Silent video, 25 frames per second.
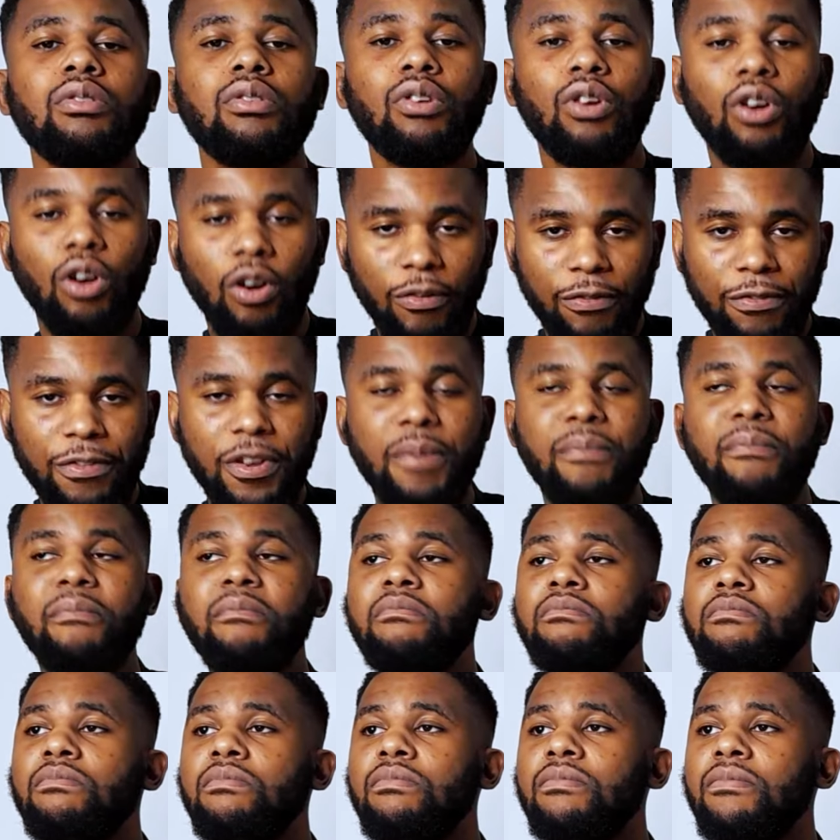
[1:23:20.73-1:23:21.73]
love Him?
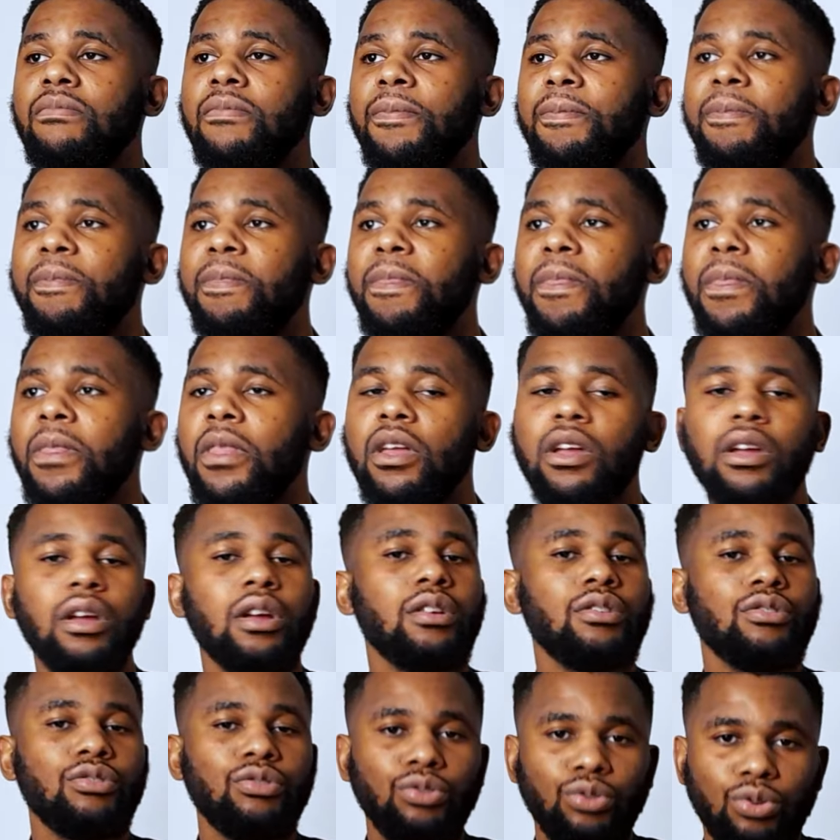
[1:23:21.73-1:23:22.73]

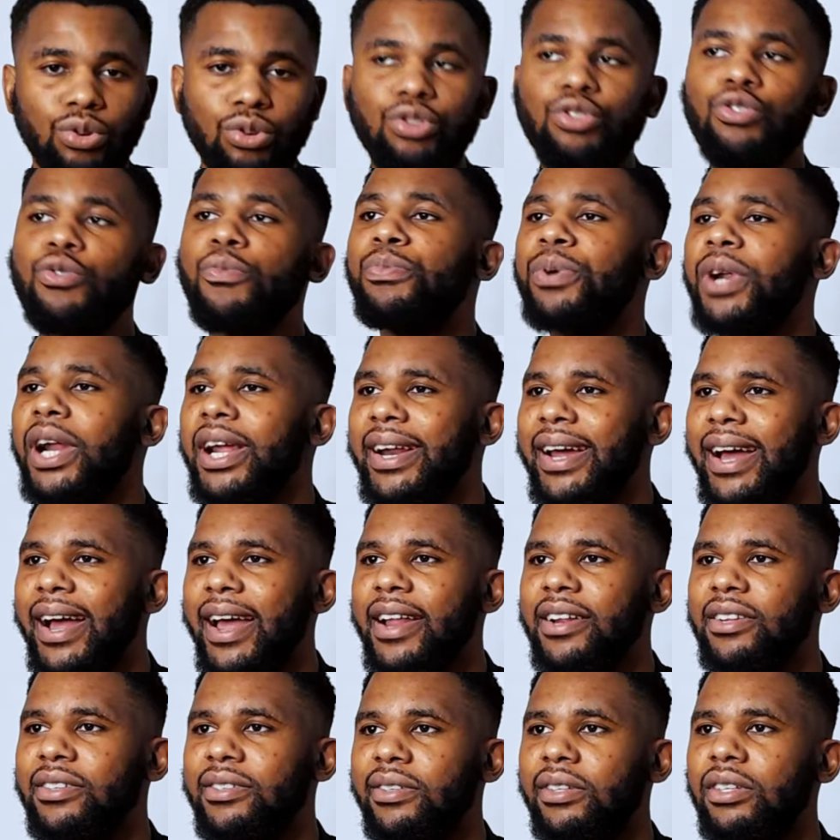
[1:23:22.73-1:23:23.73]
Do you, brother
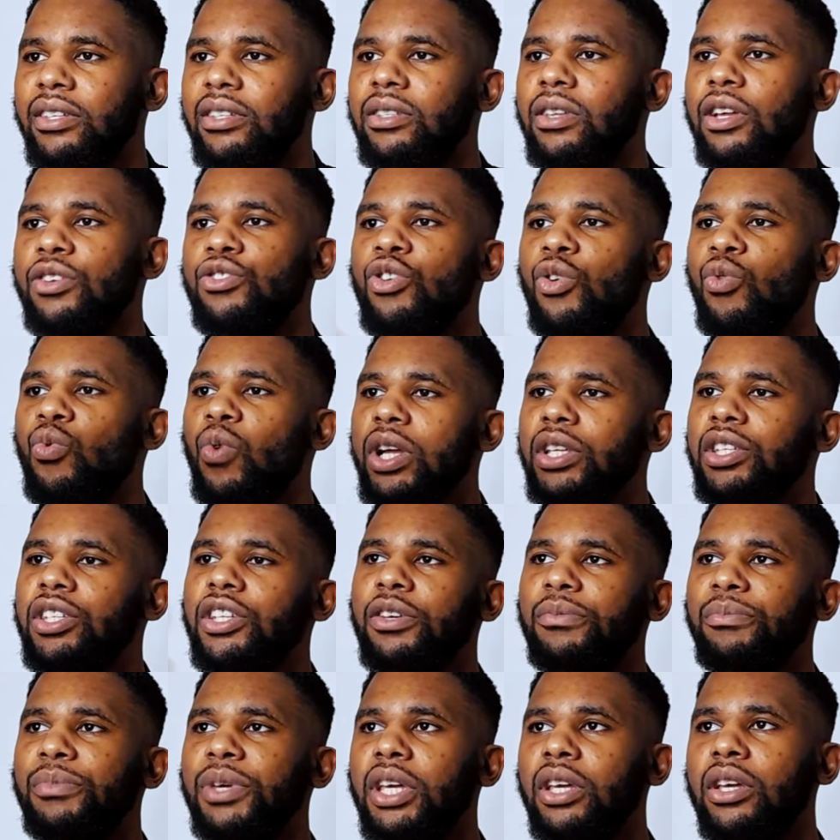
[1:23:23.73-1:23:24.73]
and sister, you're
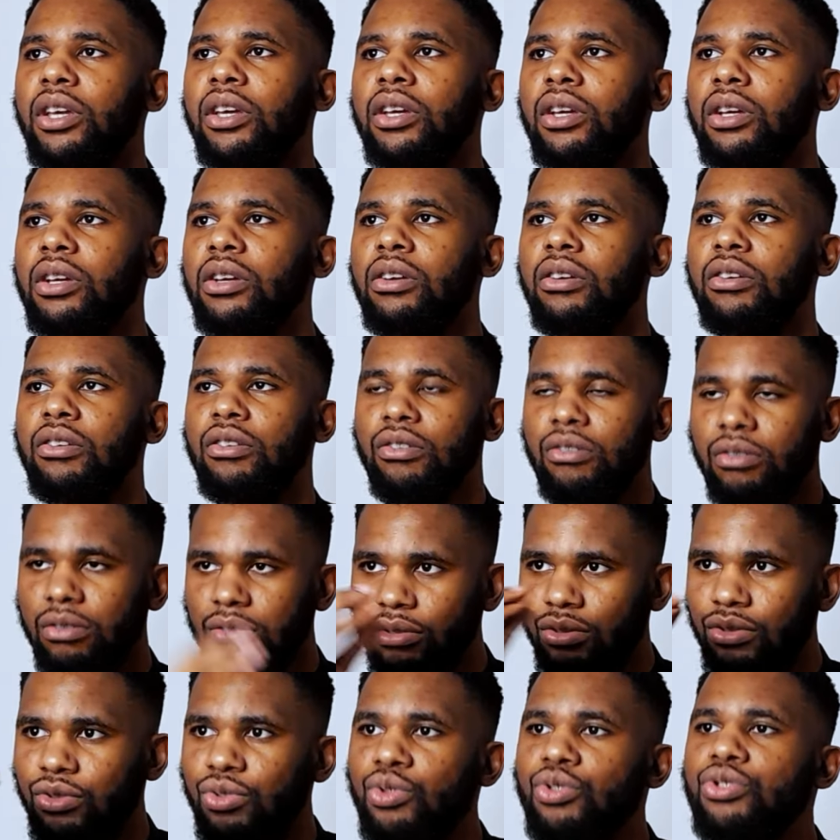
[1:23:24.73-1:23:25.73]
watching me?
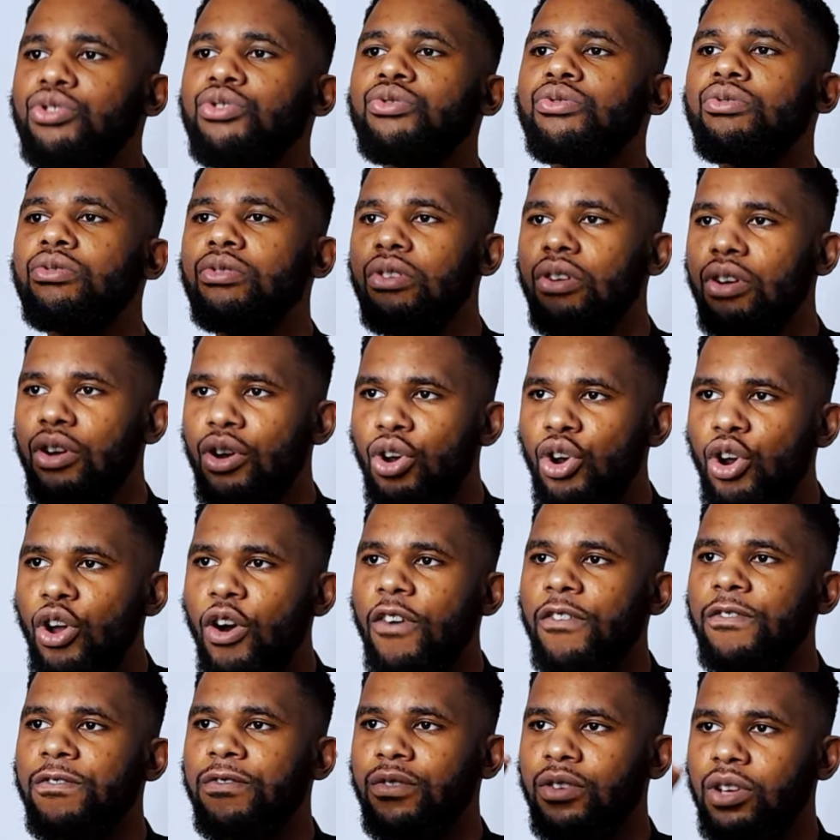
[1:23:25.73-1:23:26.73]
Do you
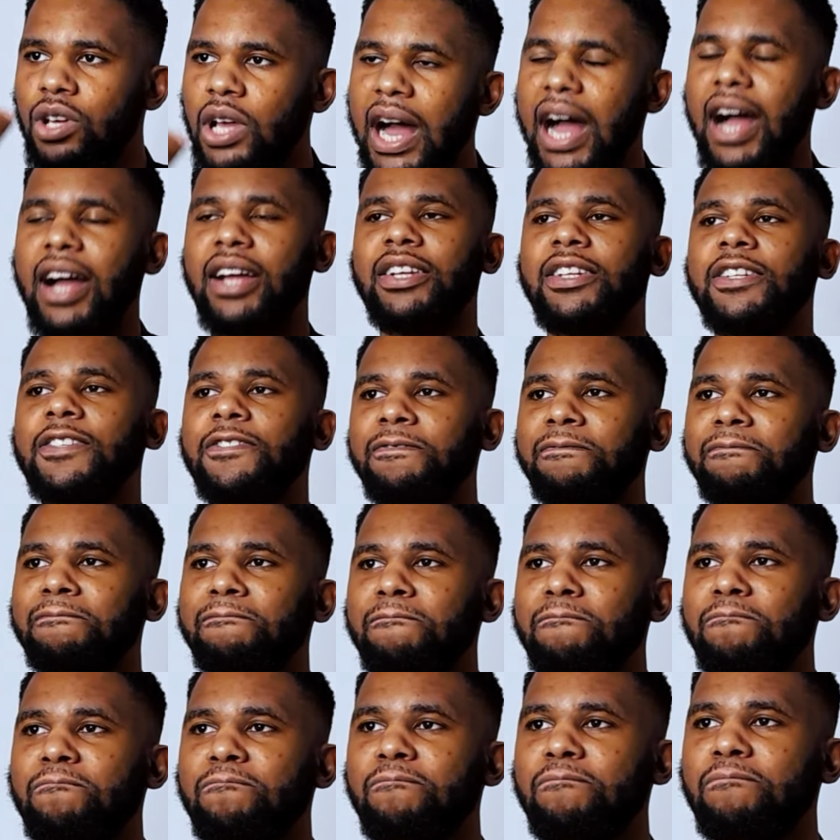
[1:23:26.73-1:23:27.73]
love God?
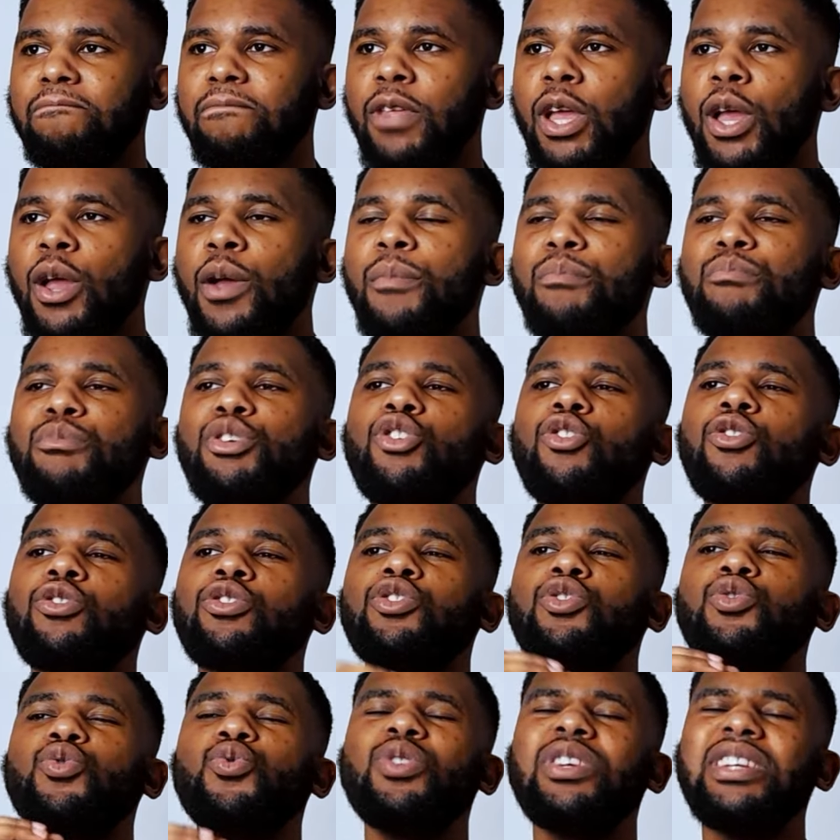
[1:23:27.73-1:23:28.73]

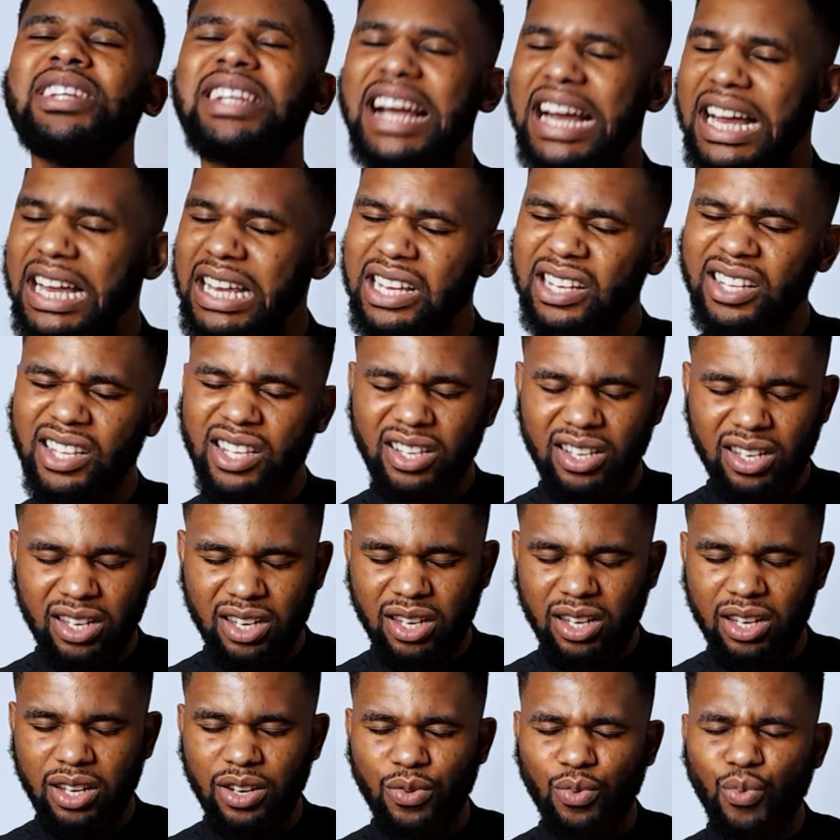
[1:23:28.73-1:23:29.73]
Because tonight
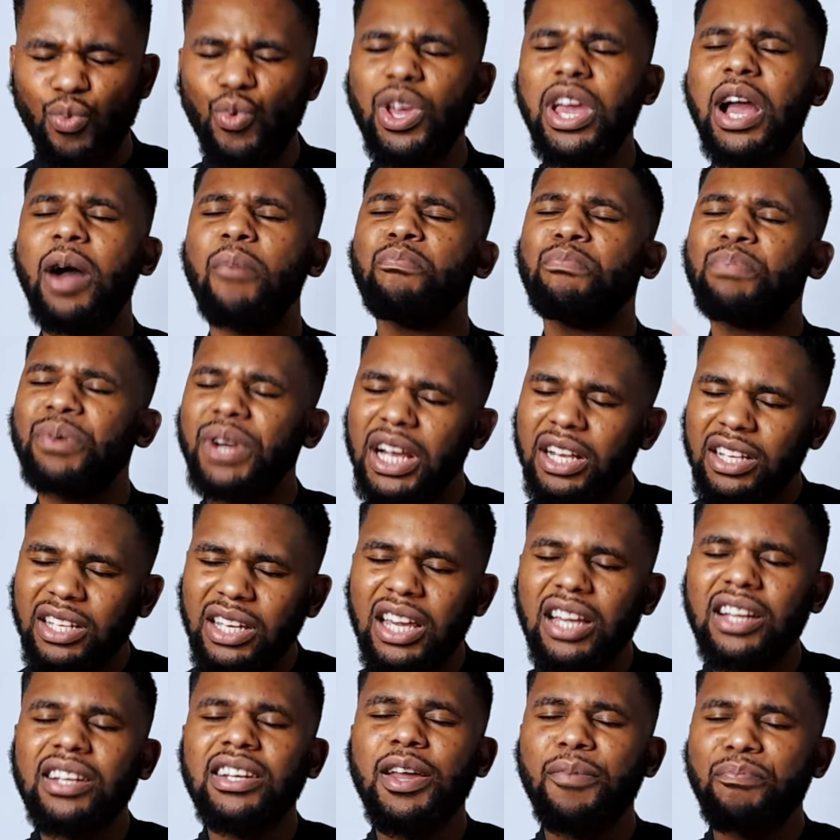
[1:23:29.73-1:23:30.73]
we are
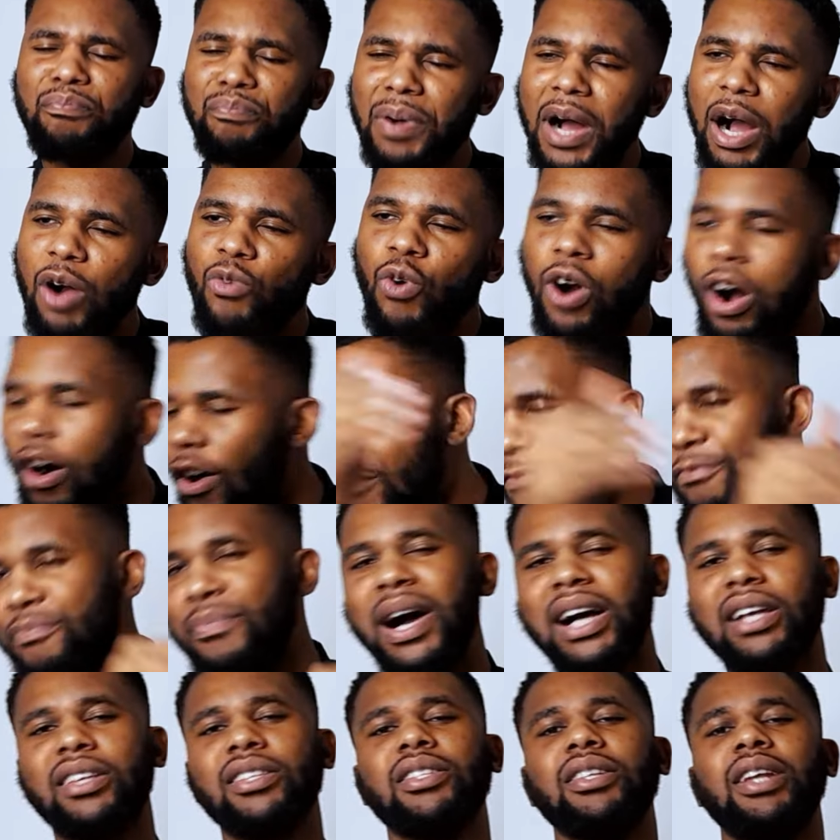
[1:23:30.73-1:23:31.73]
breaking the power of
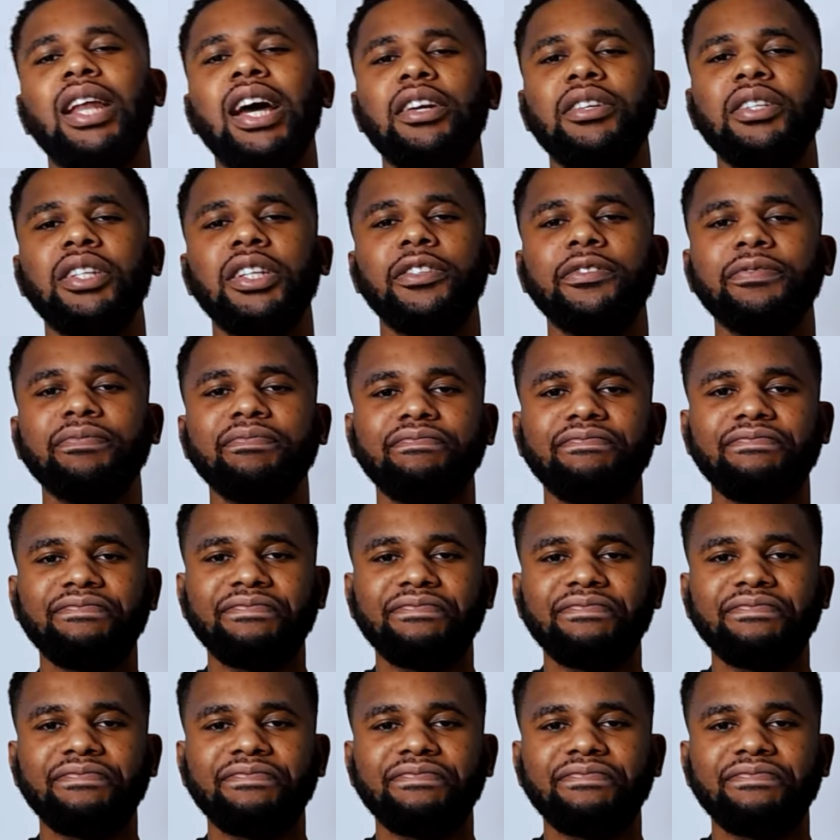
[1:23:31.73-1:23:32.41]
backsliding.